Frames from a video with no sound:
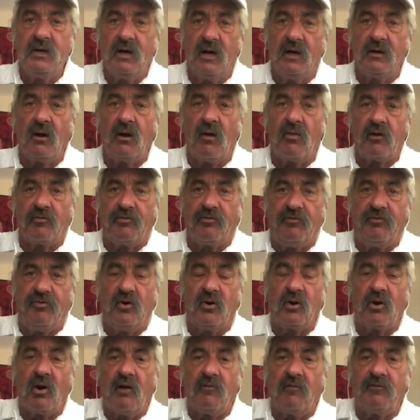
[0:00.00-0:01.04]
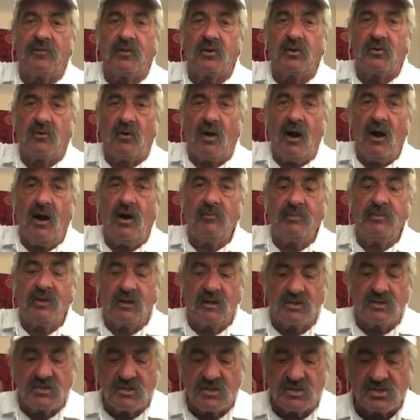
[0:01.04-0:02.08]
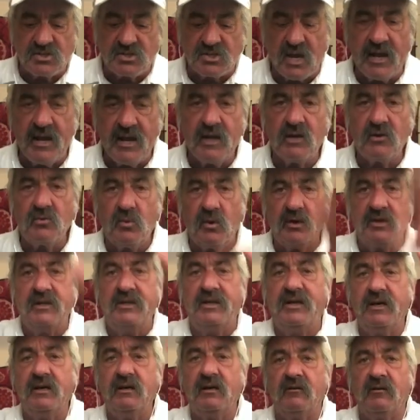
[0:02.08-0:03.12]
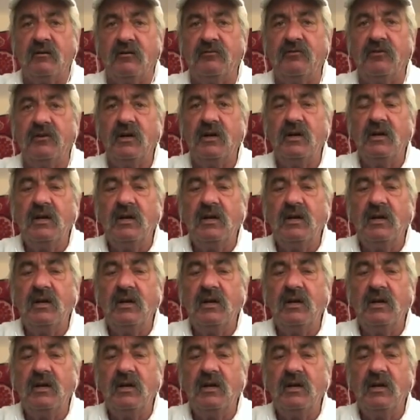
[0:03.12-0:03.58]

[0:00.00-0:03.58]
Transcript: another foot off the ground because the sand would give